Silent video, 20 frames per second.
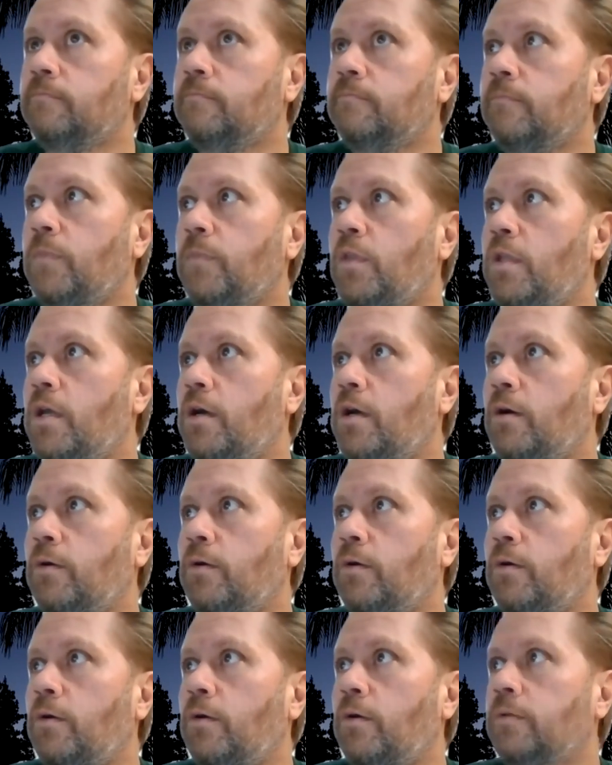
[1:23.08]
No.
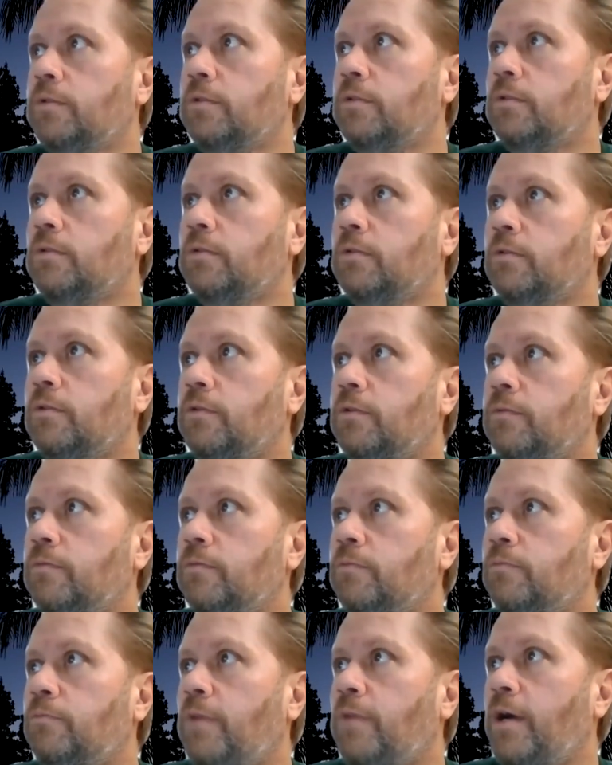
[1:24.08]

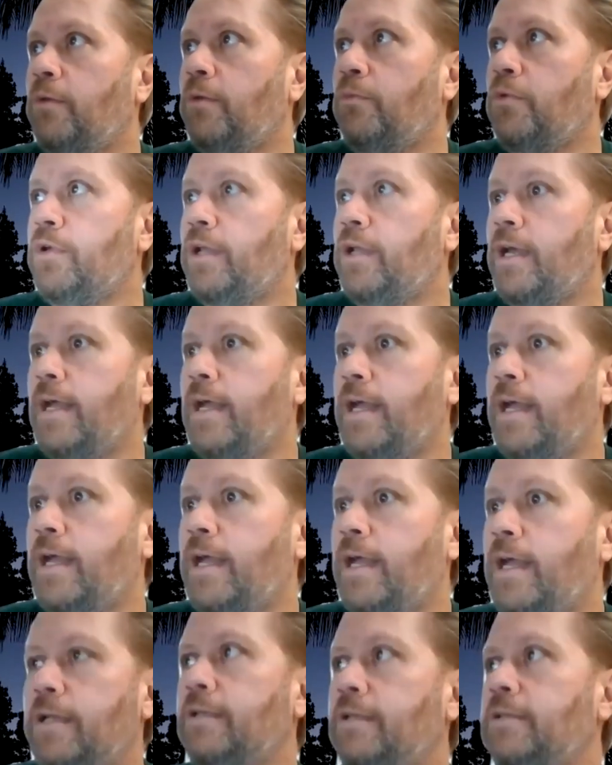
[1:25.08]
Why would I?
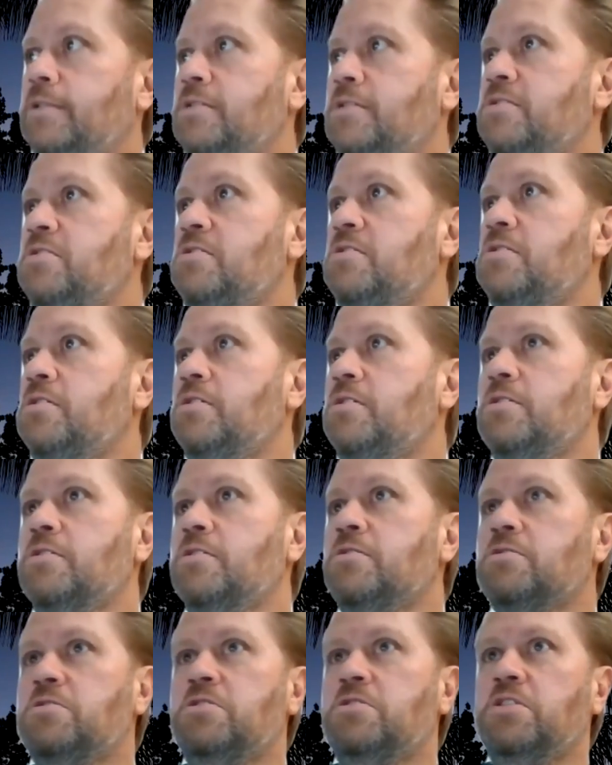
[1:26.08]

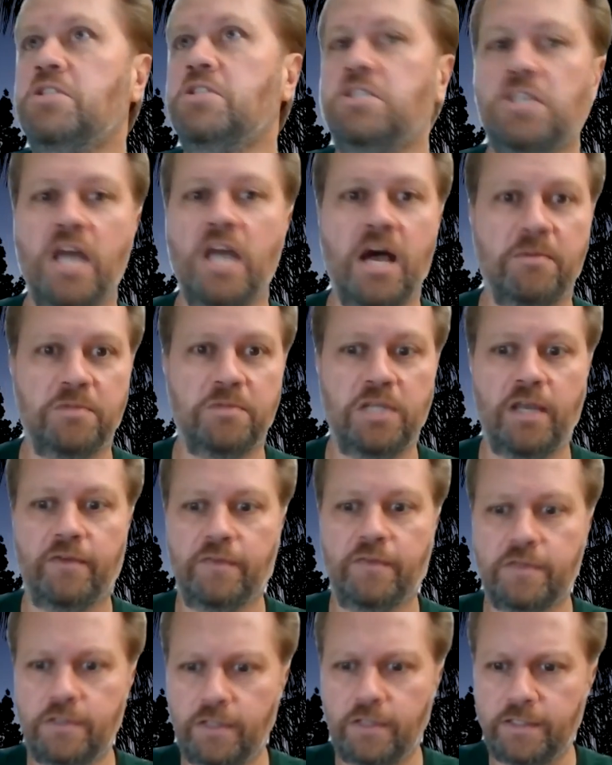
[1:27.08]
Good job, Jeff.
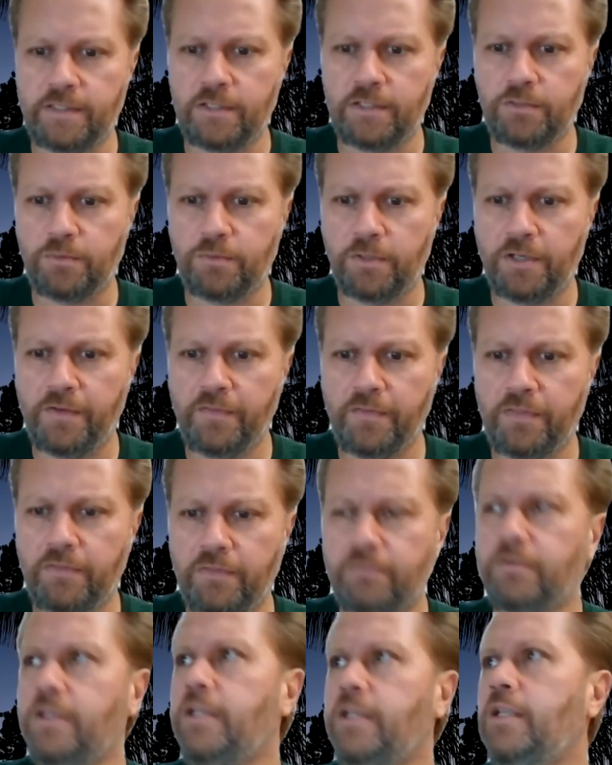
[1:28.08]
So let's see, 12,
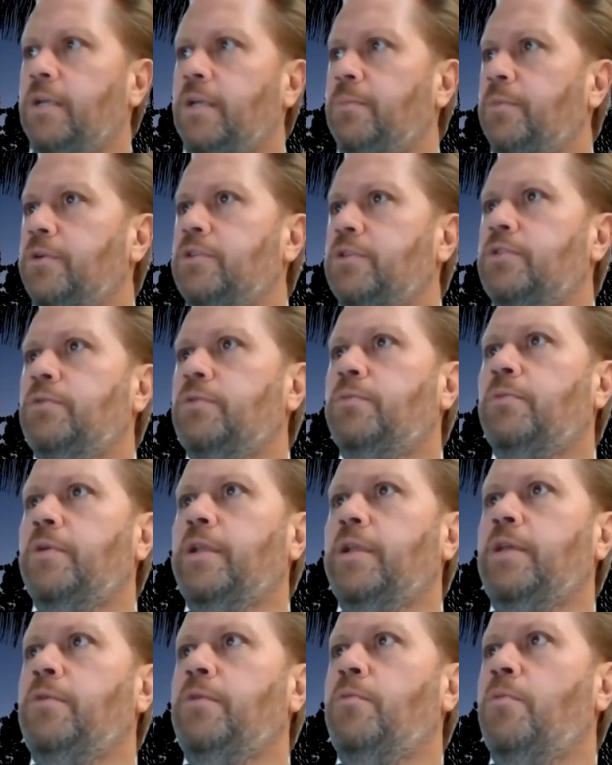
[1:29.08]
3, number
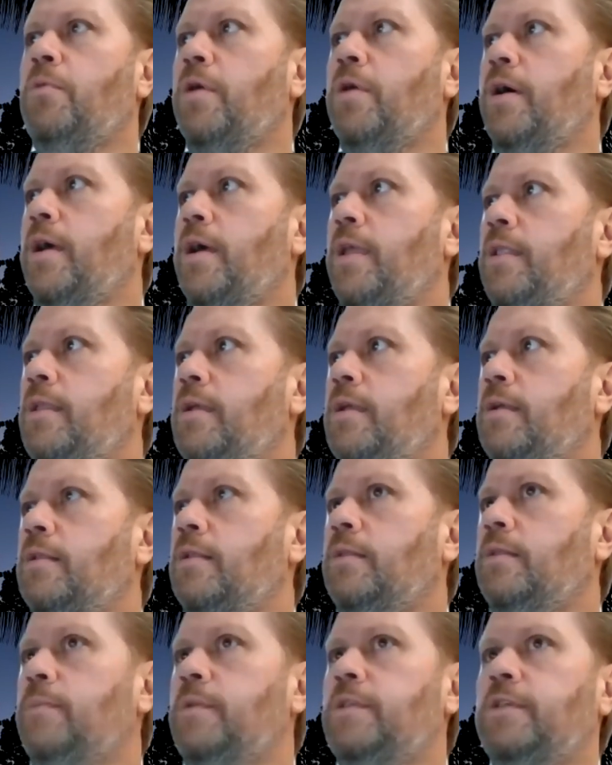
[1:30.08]
21.
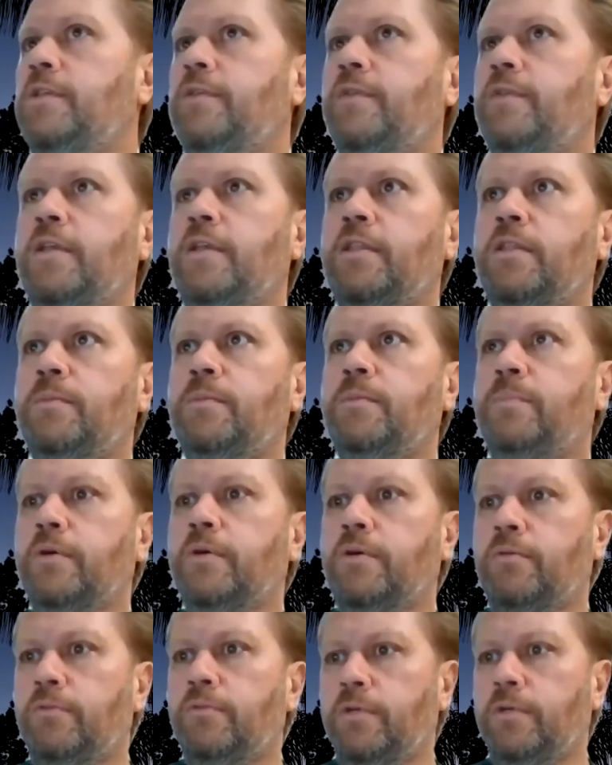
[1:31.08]
Let me see if I can get the
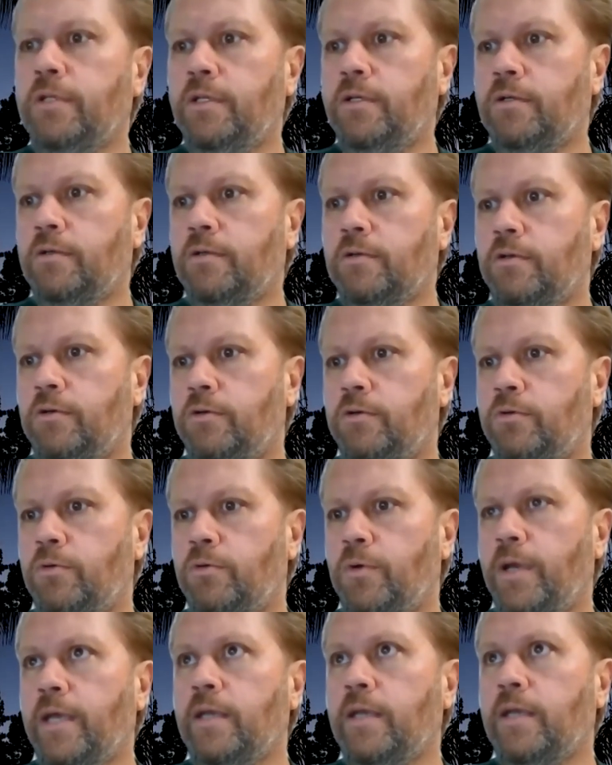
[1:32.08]
book real
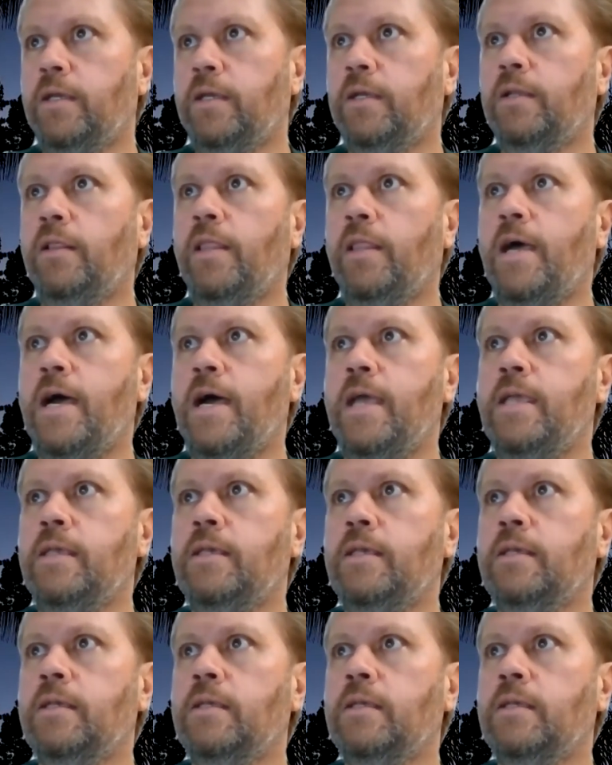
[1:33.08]
quick, like,